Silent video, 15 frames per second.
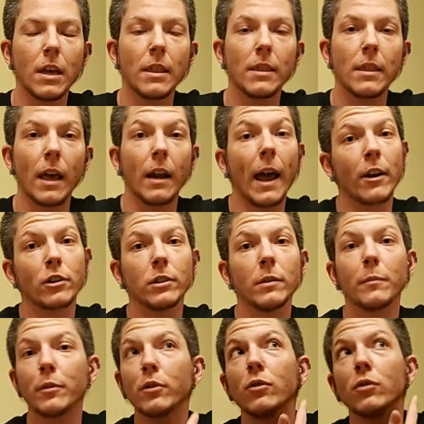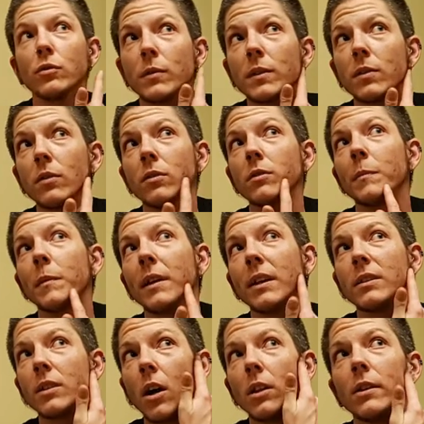that actually produce results
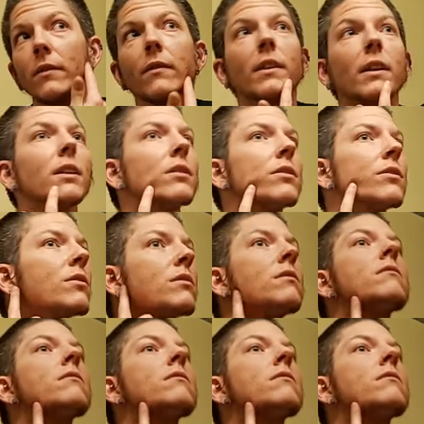because all of this